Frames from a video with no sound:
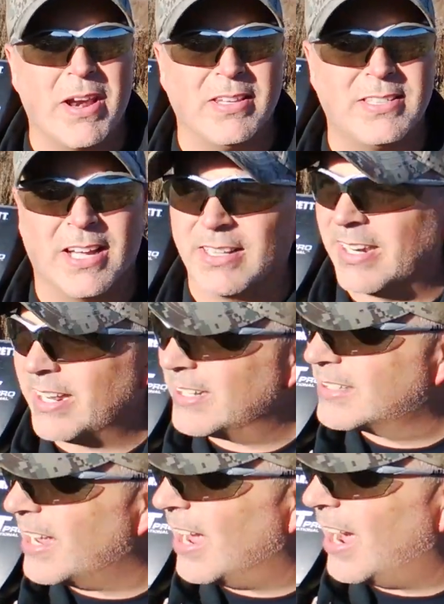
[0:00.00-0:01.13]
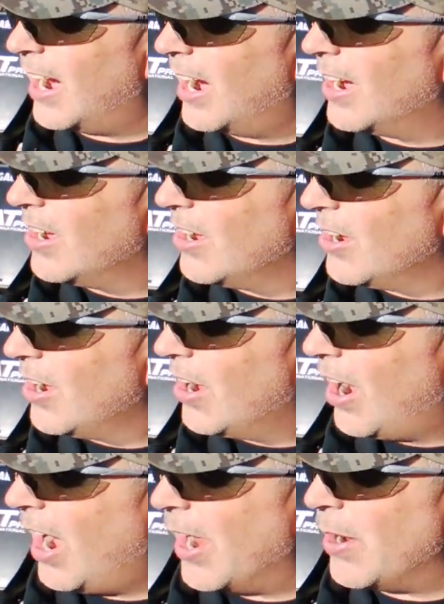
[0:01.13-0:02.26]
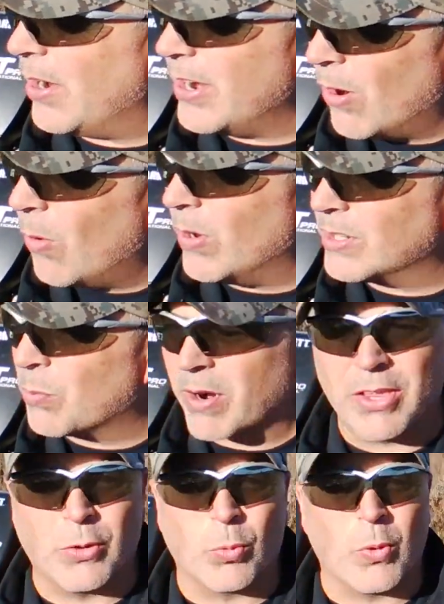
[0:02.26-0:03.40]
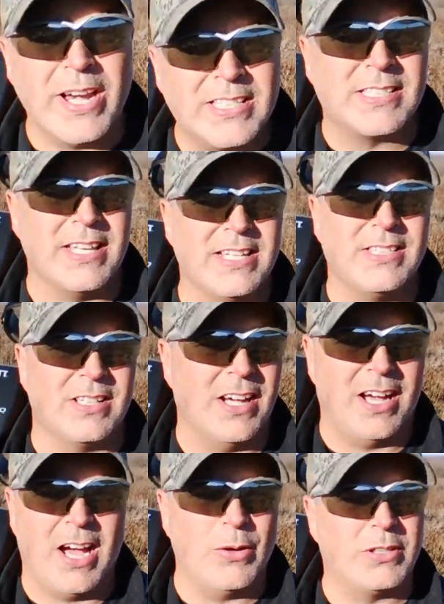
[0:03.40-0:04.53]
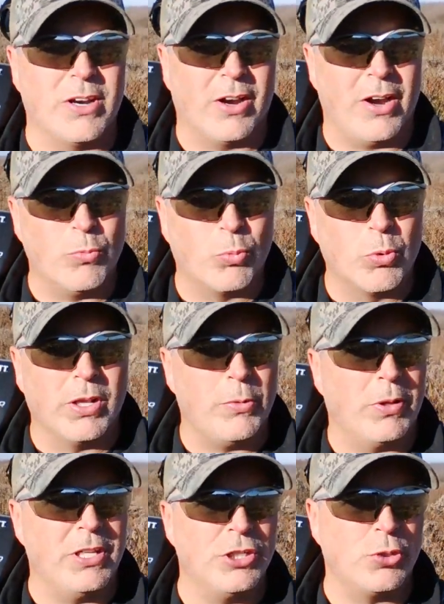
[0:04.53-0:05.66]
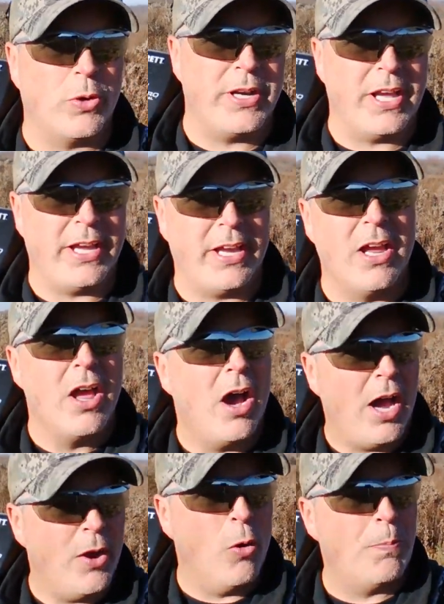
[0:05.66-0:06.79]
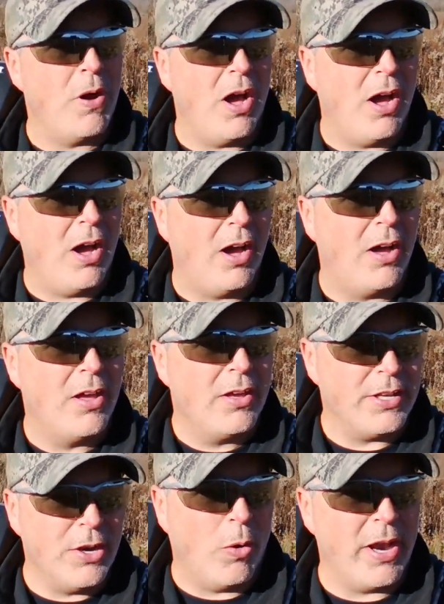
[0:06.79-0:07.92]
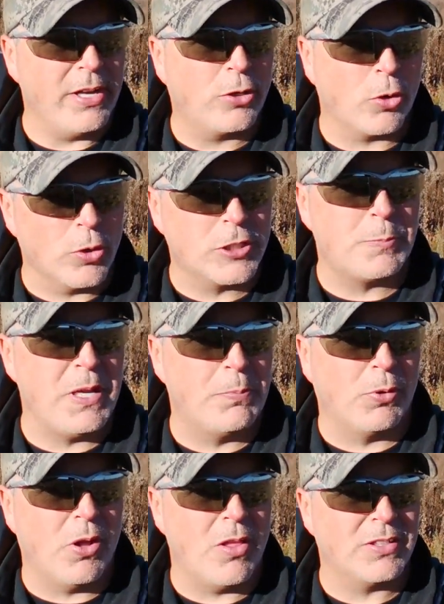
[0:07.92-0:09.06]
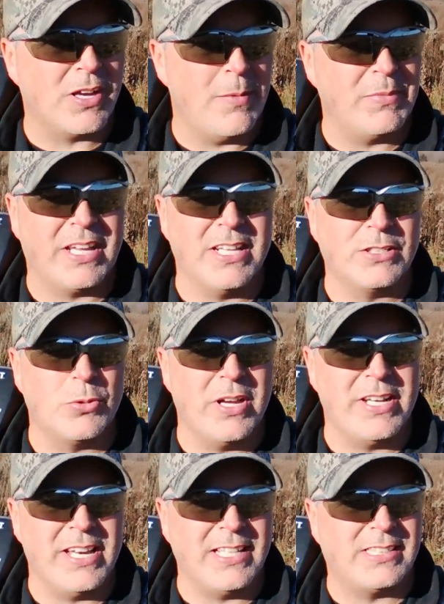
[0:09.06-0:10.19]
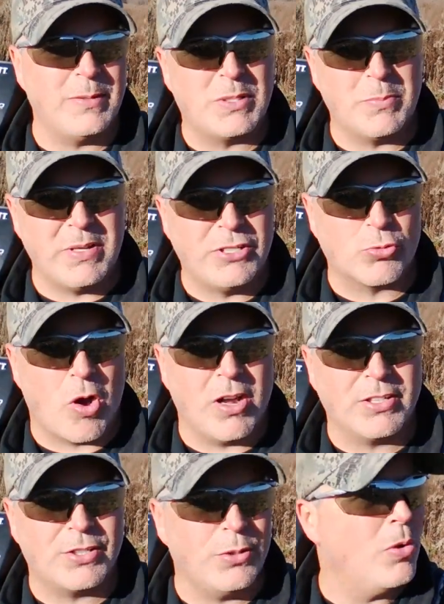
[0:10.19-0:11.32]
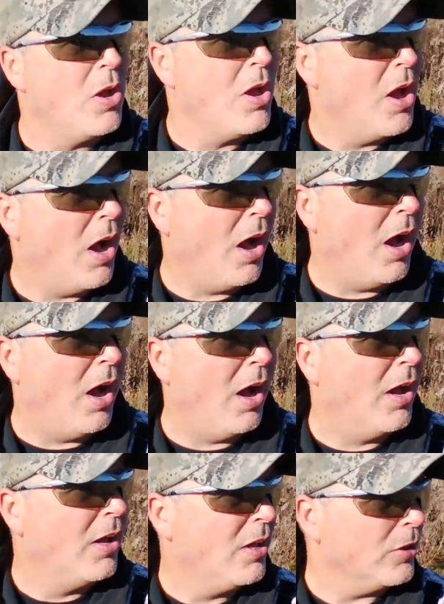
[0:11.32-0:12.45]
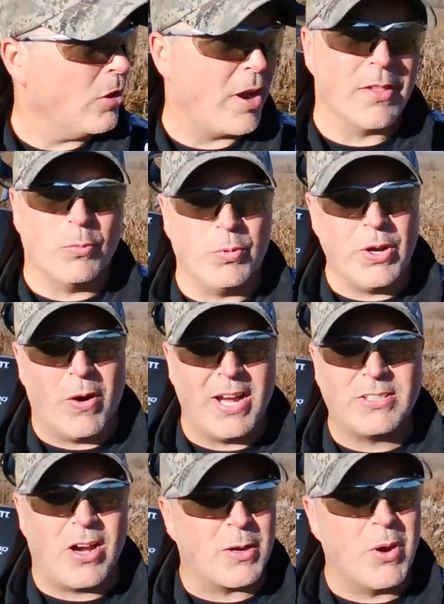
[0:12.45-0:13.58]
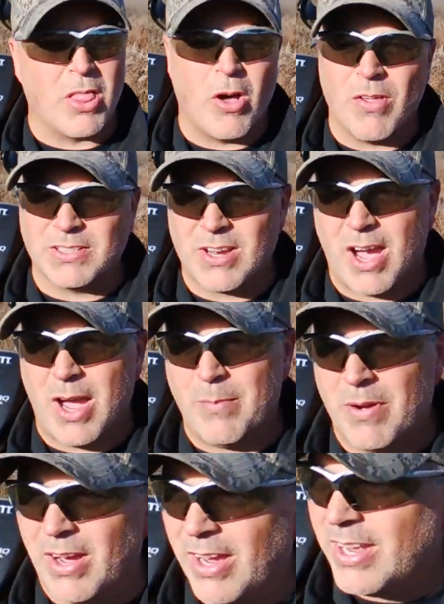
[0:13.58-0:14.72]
metal detecting. It's you know, it's one of the greatest things out there. I really, really enjoy it, and I hope you know, I encourage people all the time to get into it, and they seem to be drawn to a lot of, you know, I talk about it all the time.